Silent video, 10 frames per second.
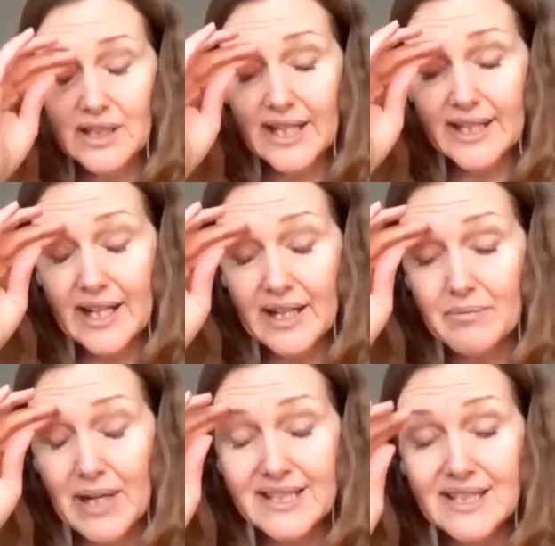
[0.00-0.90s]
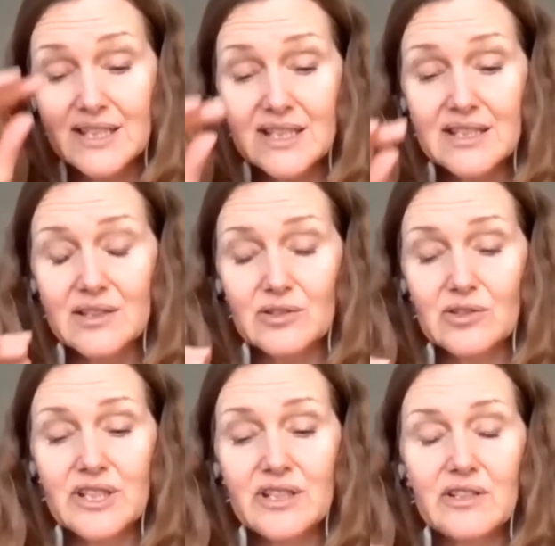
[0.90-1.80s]
And my sense is, so
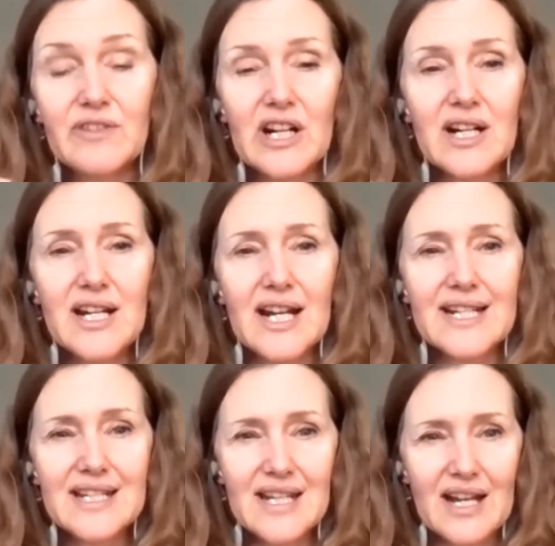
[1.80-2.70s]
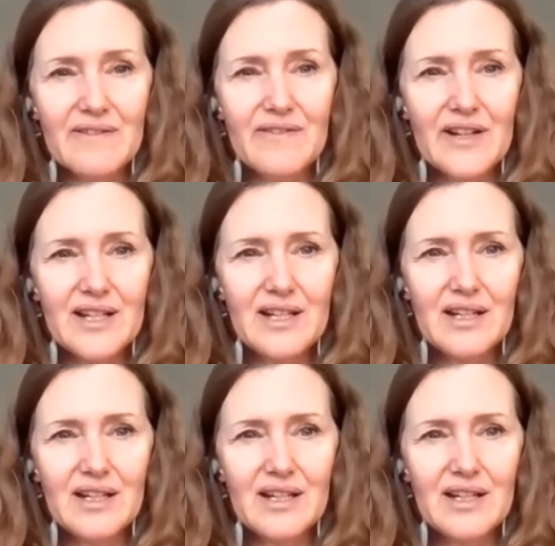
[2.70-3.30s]
Louie, you've already identified,